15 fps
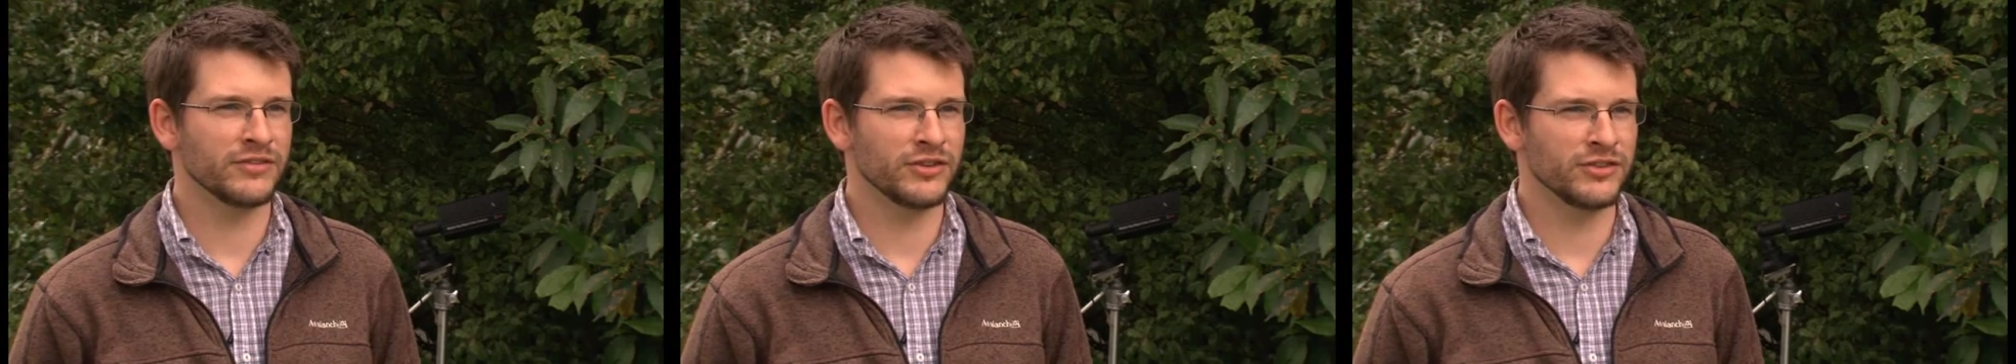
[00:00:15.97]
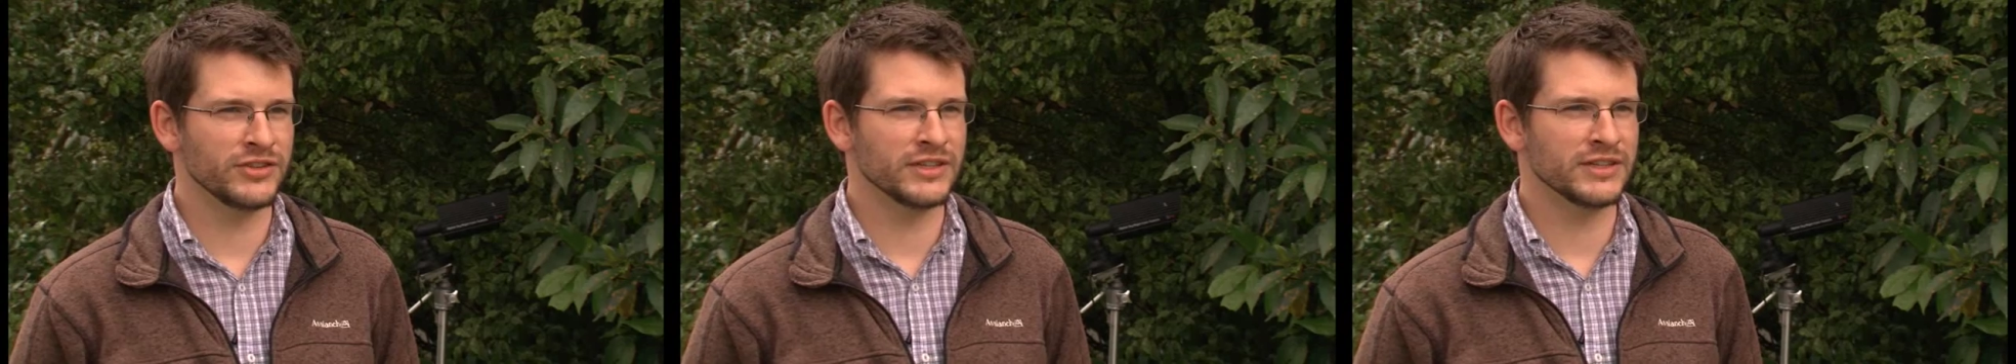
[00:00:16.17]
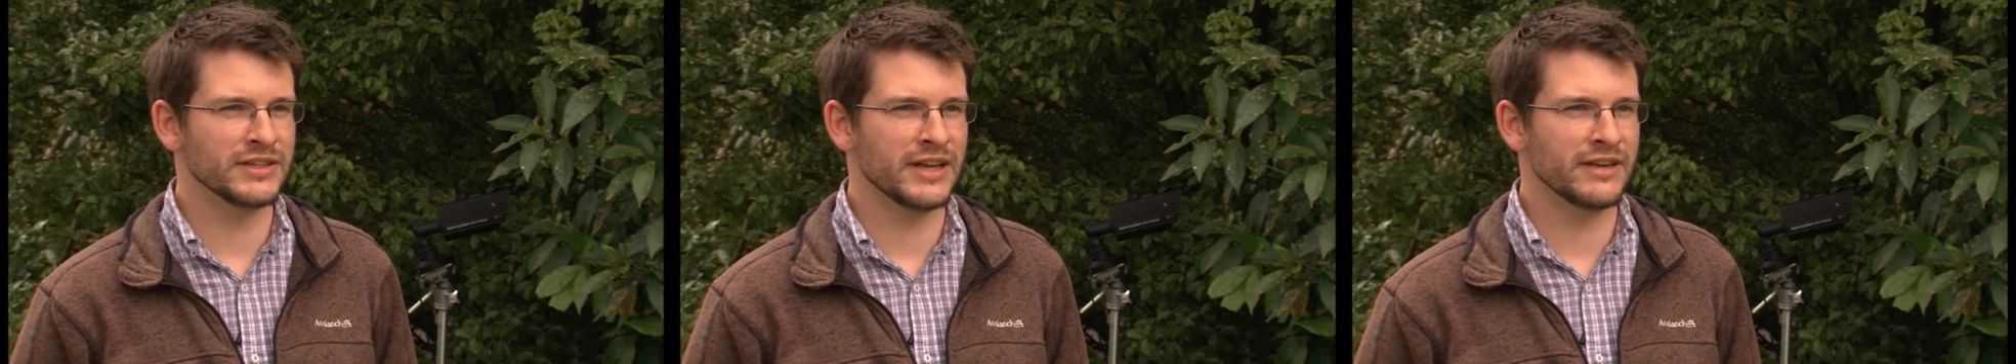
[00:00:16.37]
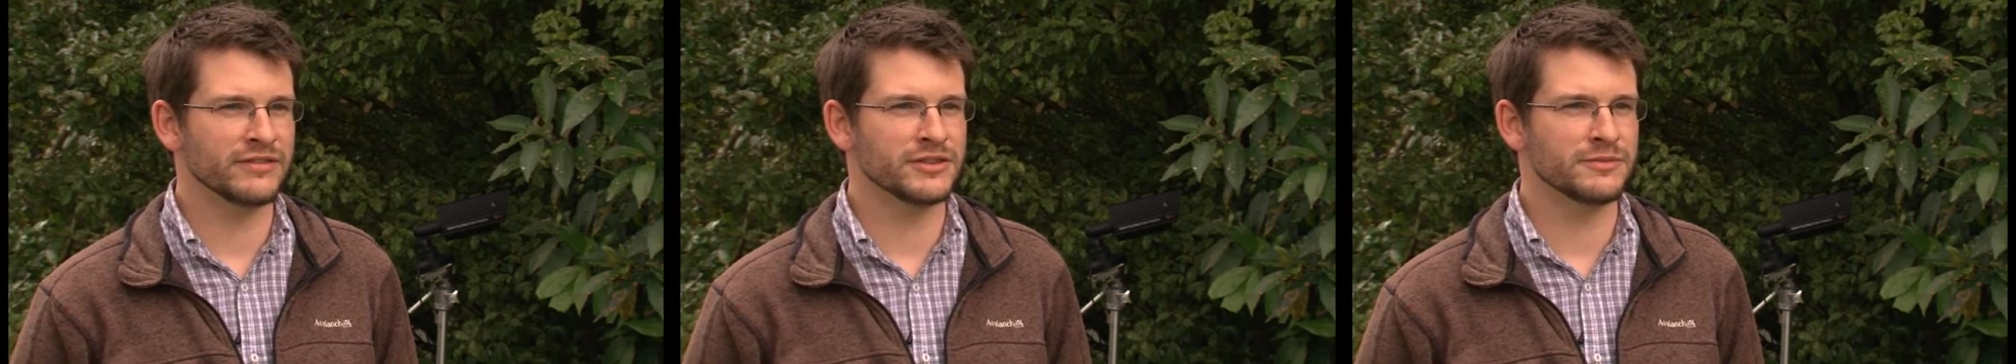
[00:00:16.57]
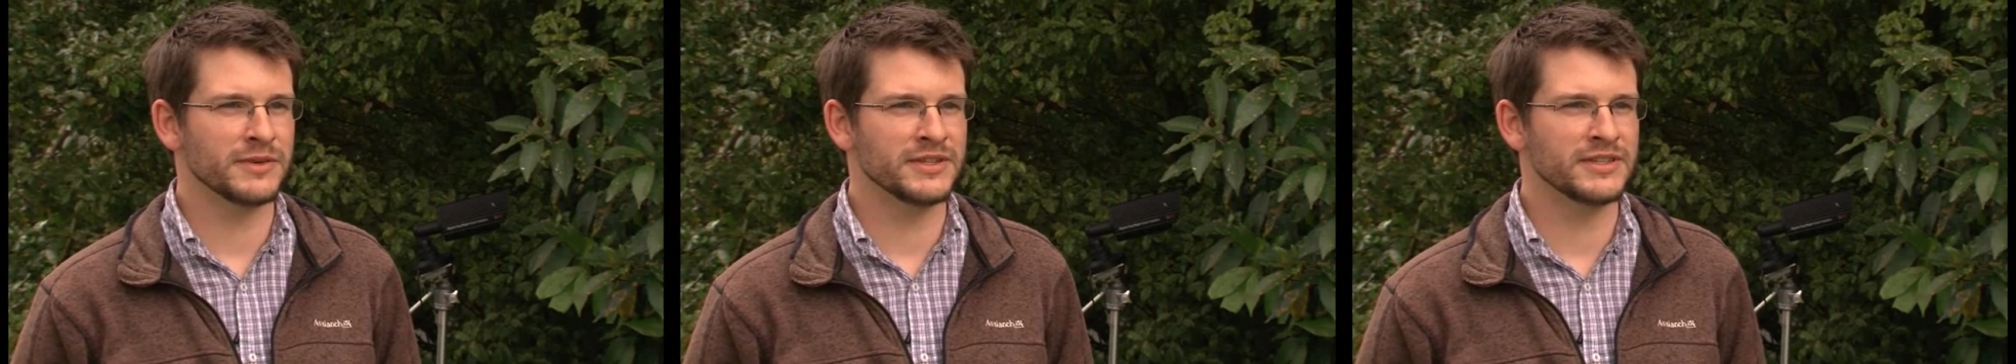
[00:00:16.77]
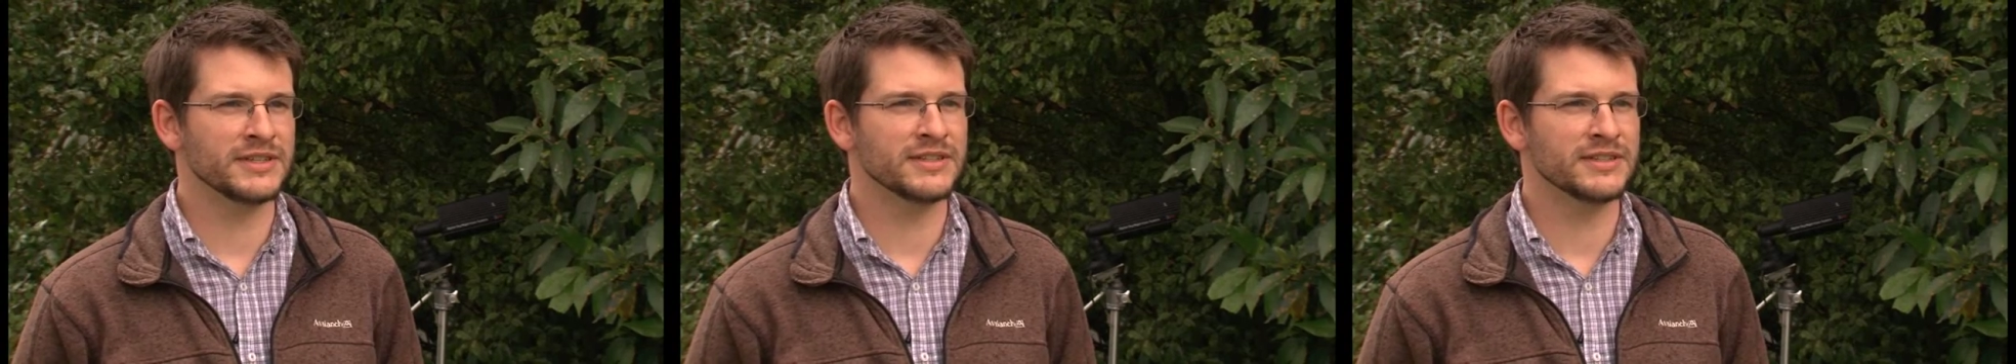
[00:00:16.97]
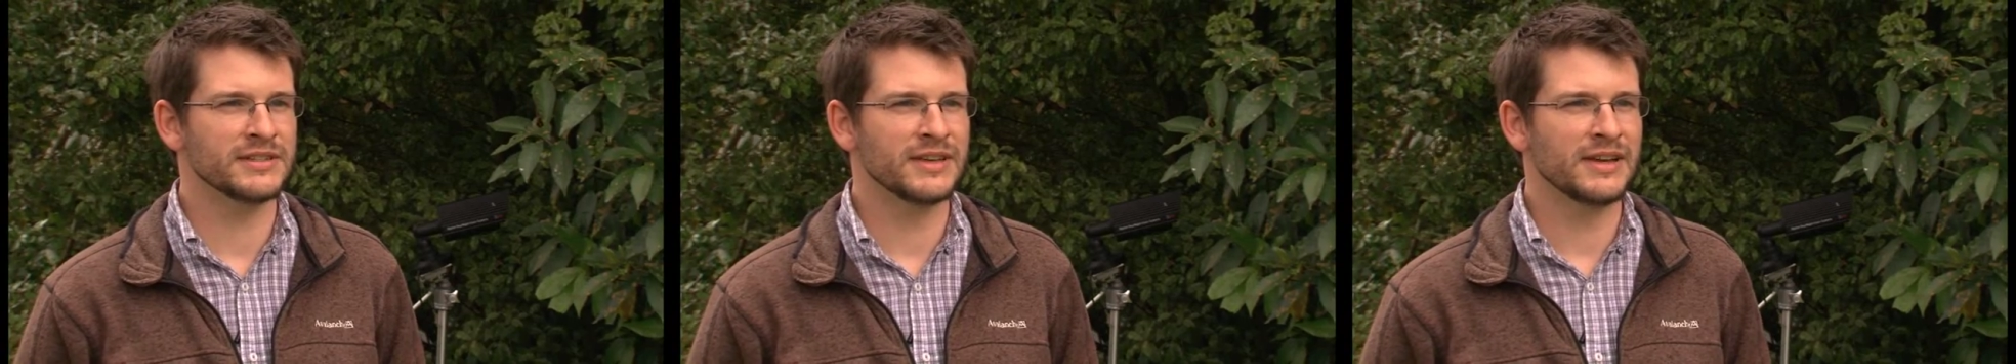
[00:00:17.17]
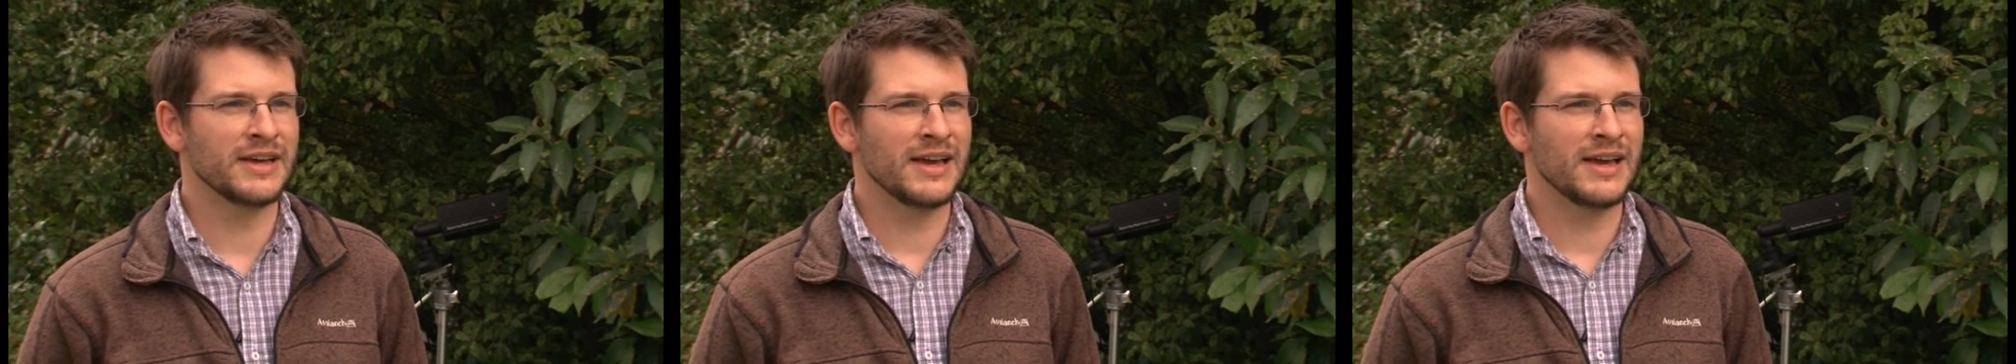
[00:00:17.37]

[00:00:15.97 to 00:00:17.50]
of New Zealand native species,